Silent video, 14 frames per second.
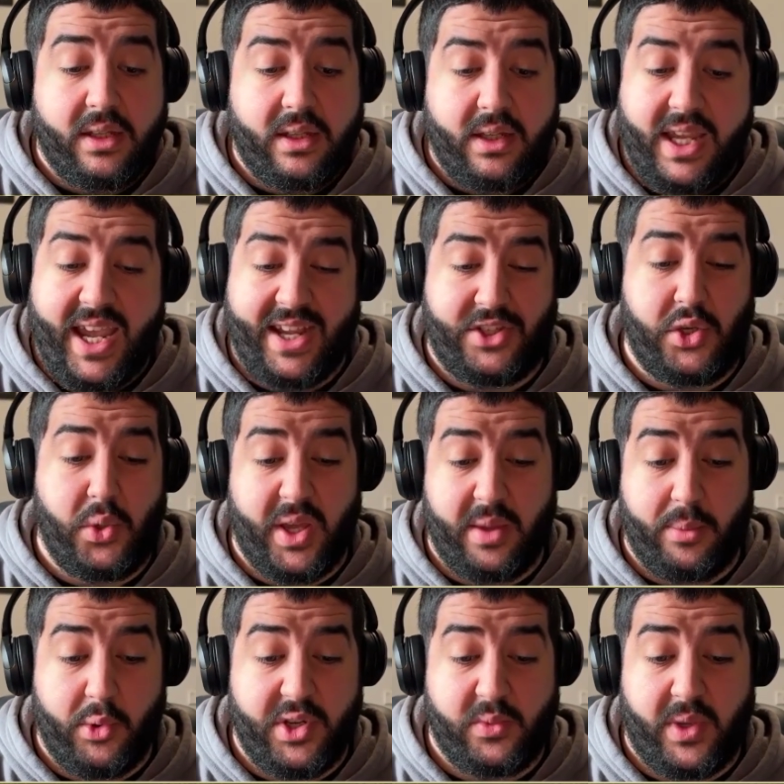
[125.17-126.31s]
he had two other
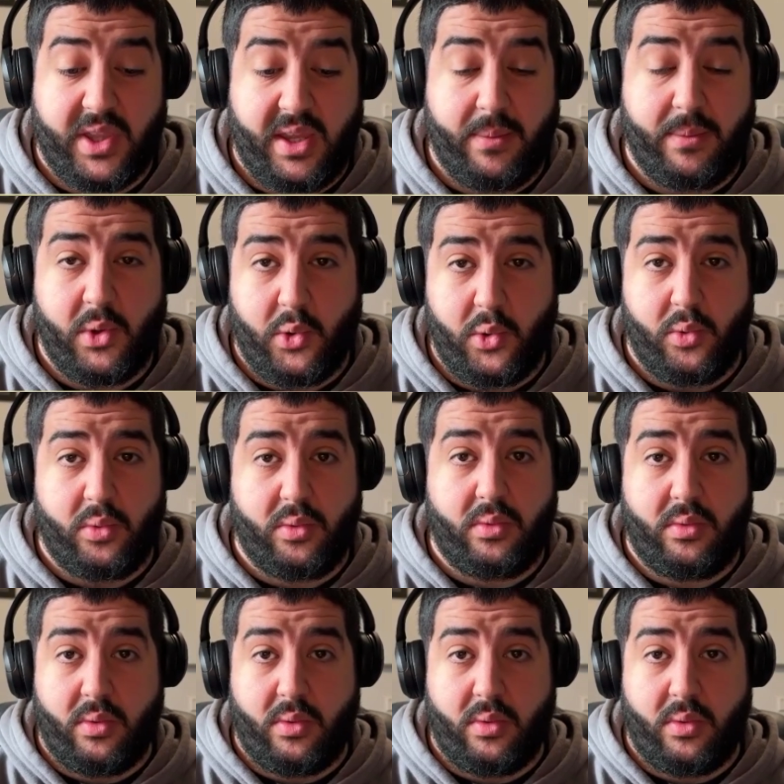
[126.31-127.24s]
boys with him who